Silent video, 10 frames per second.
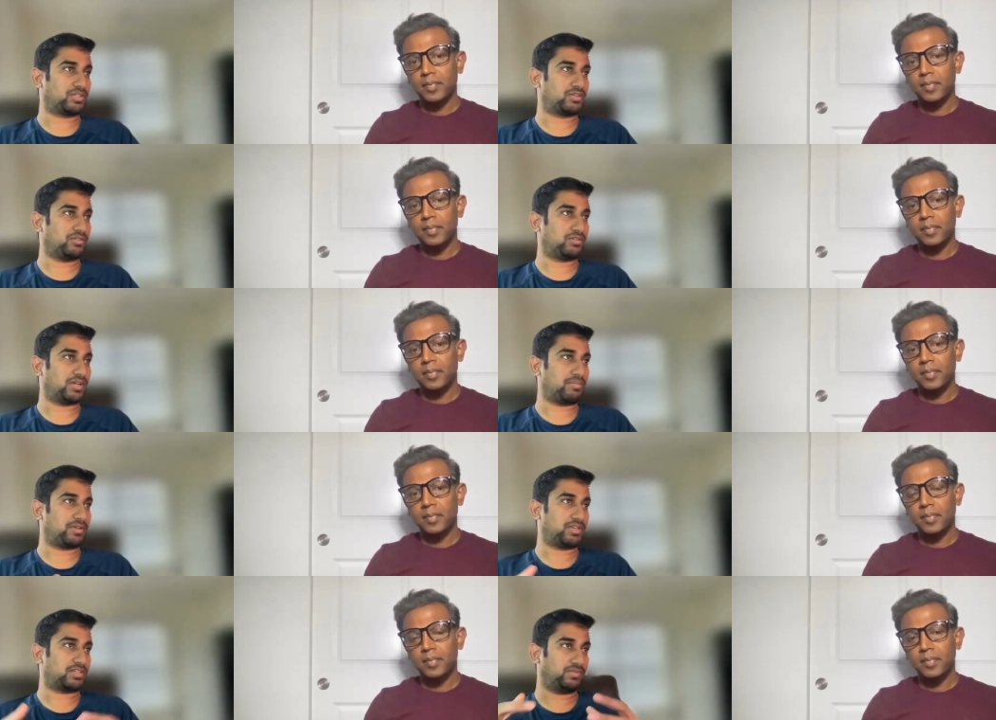Speaker 1: your
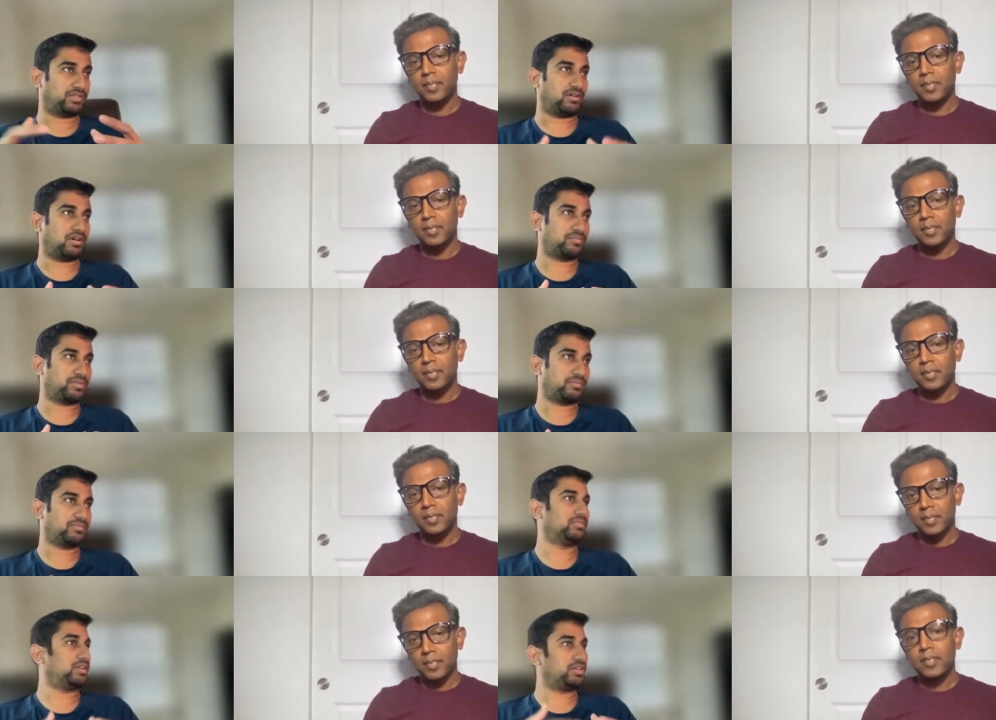application within on-prem.
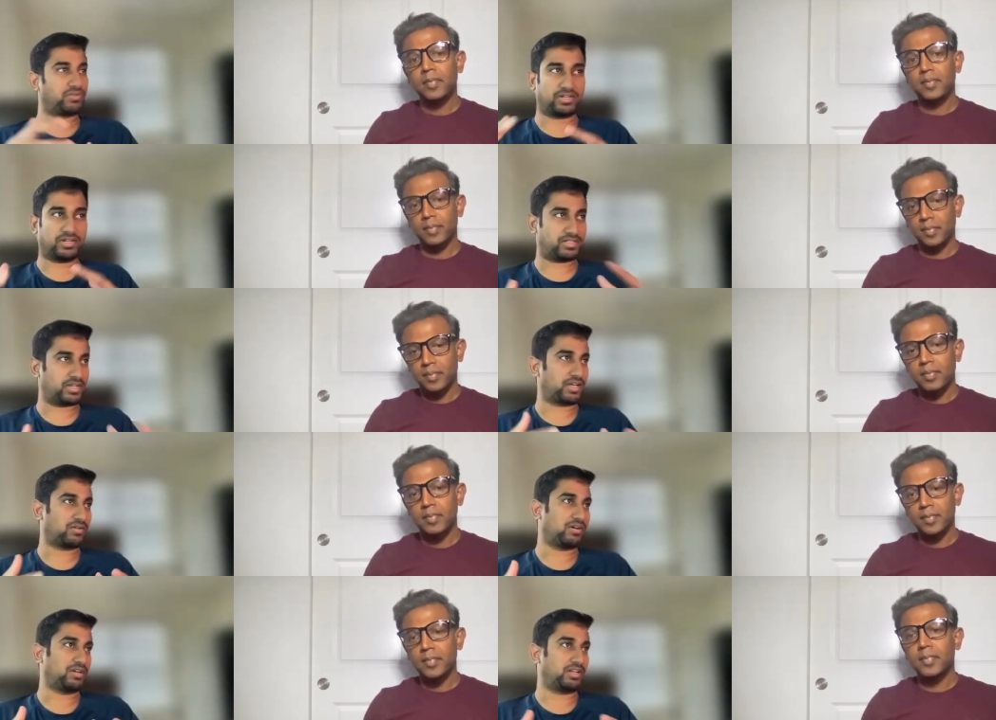Then you can design
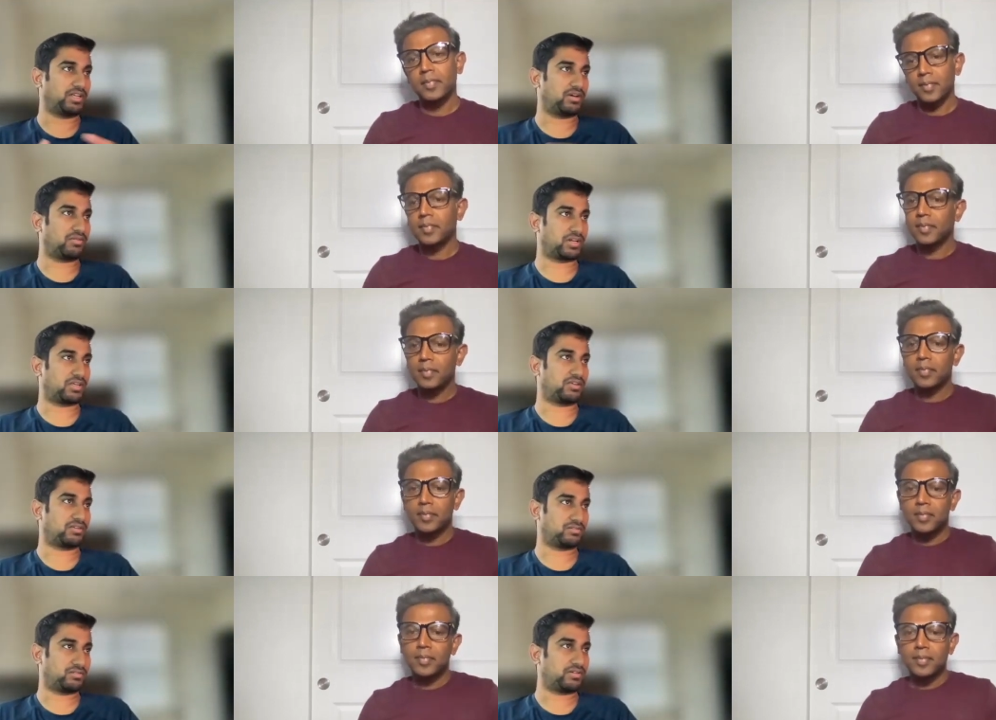accordingly. How can I
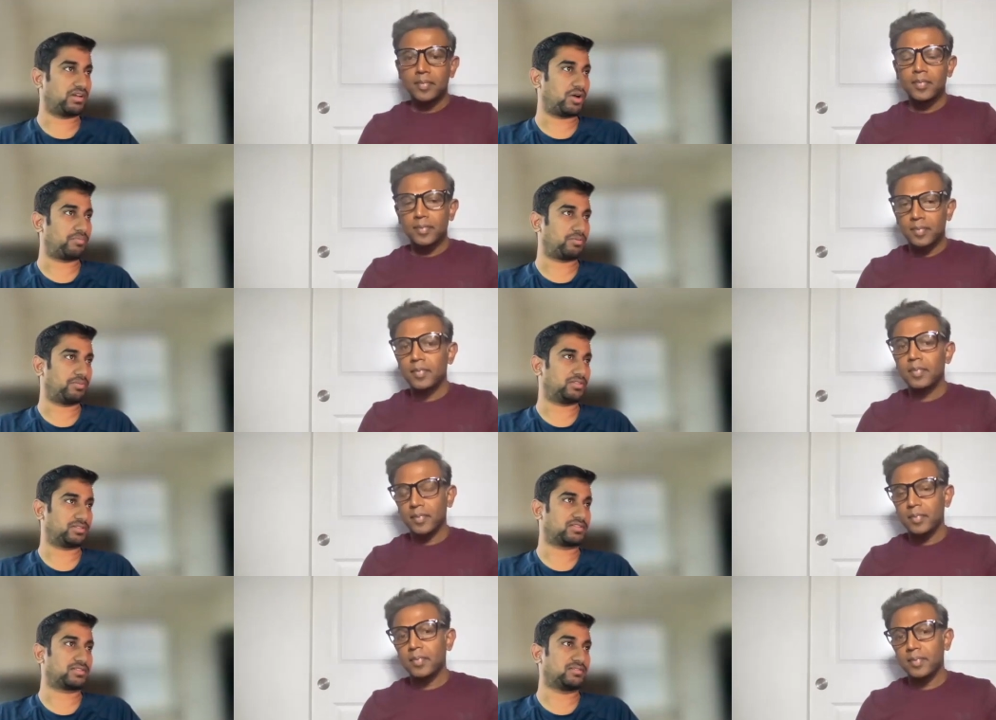really optimize
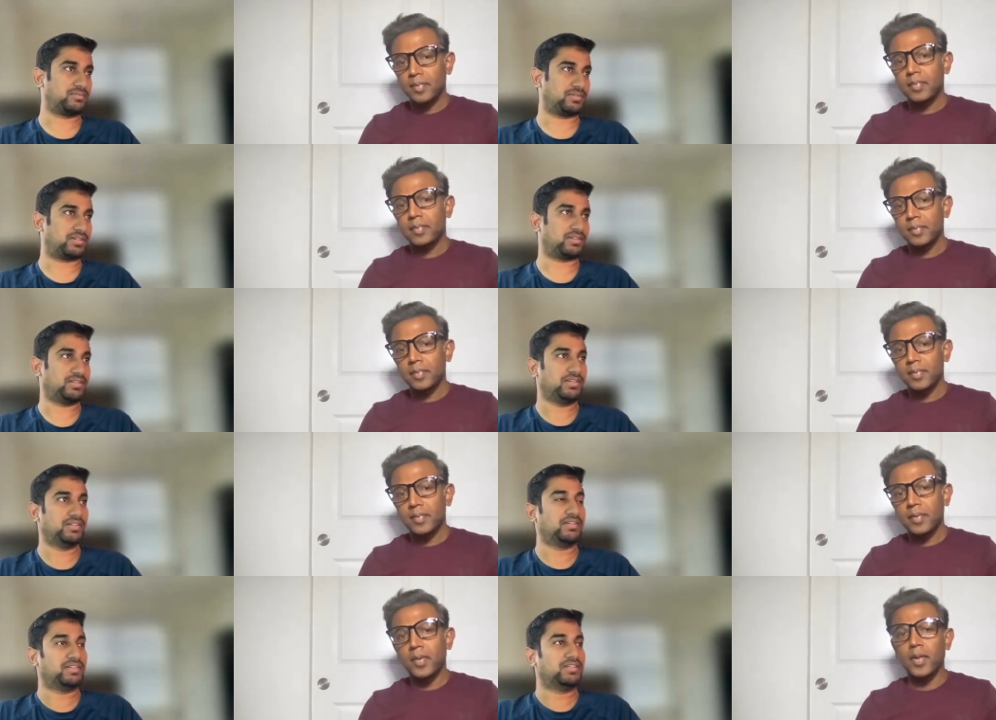this? Right.
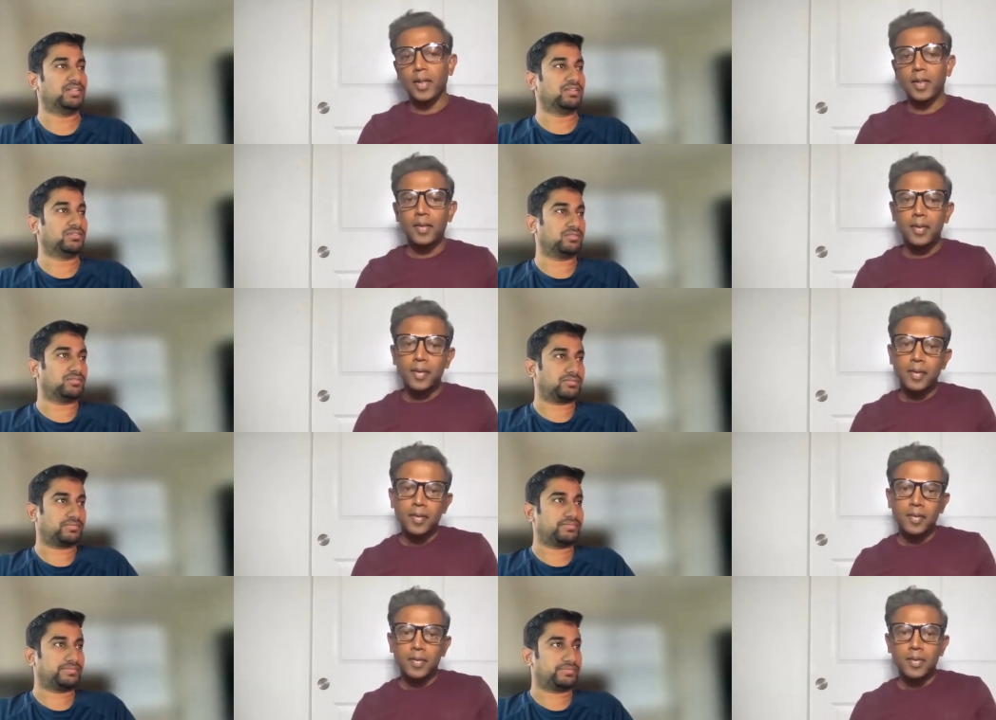
Speaker 2: Okay.
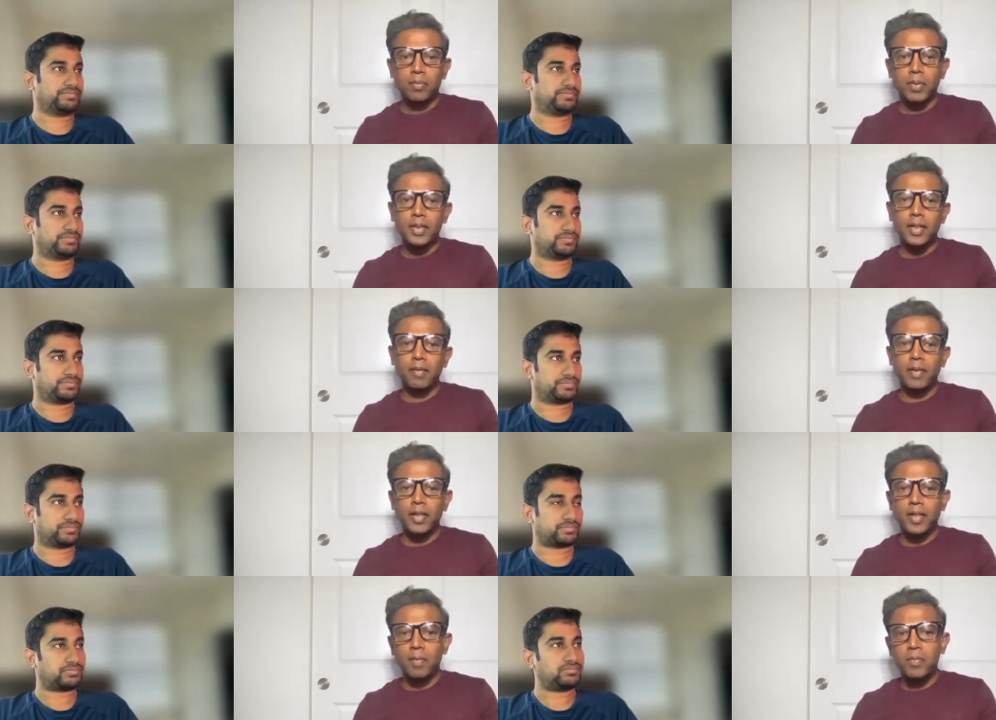So basically,
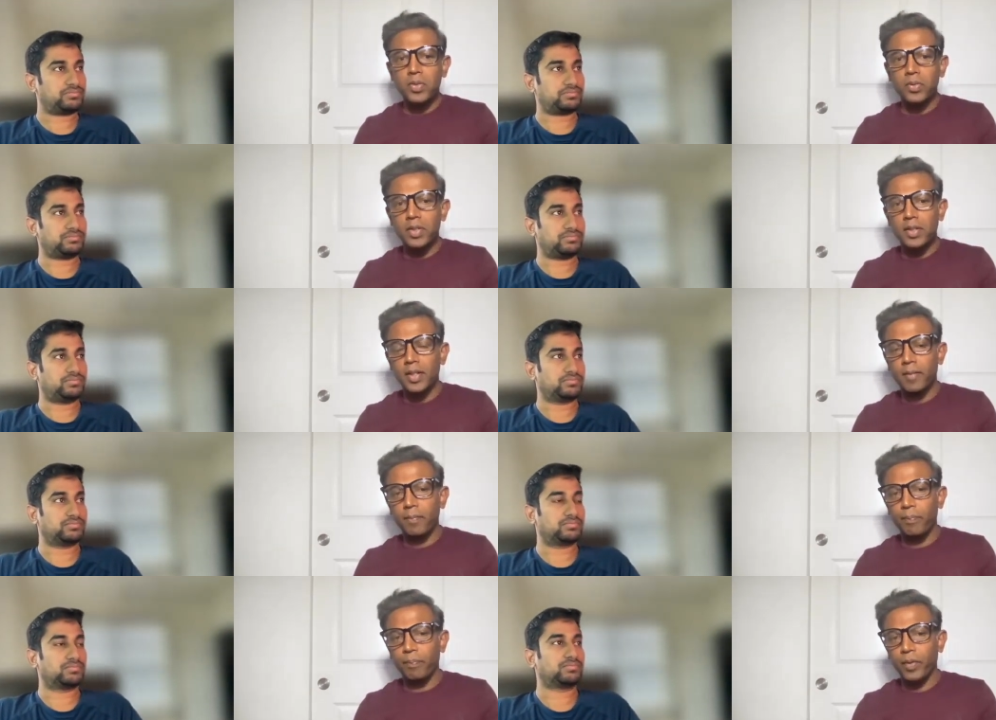when it comes to this
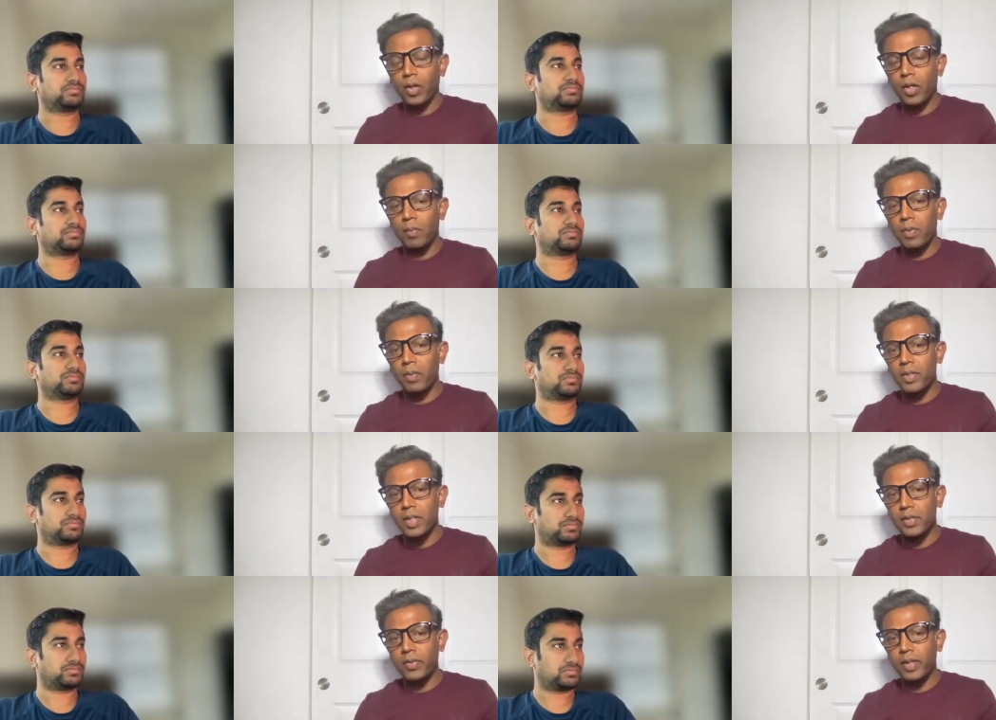um,
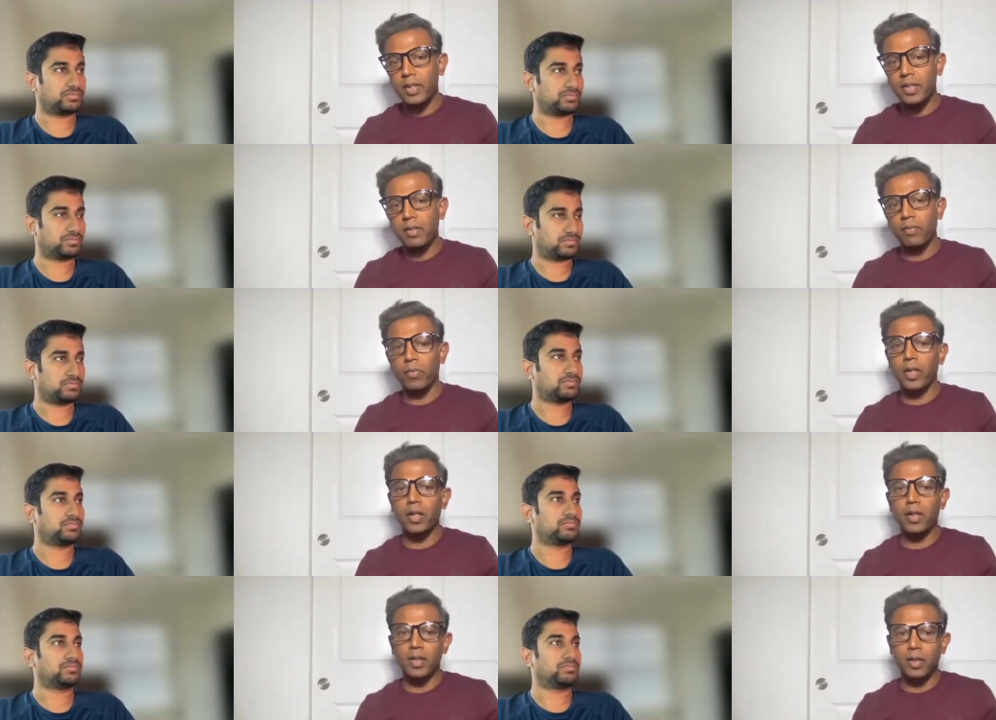on-premises, we are just
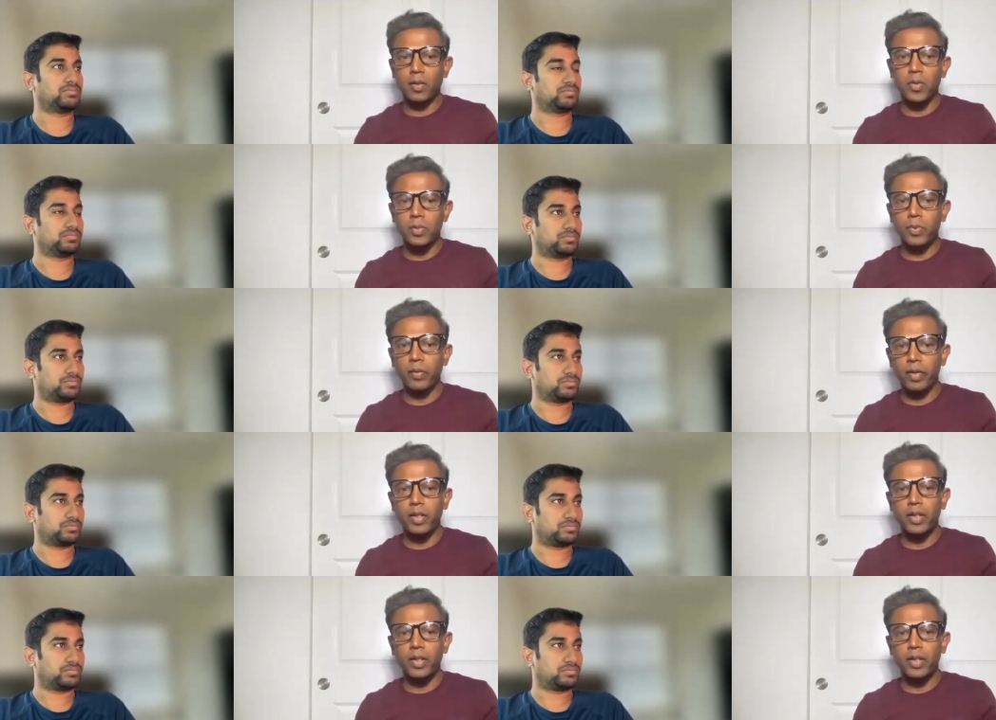working on the closed private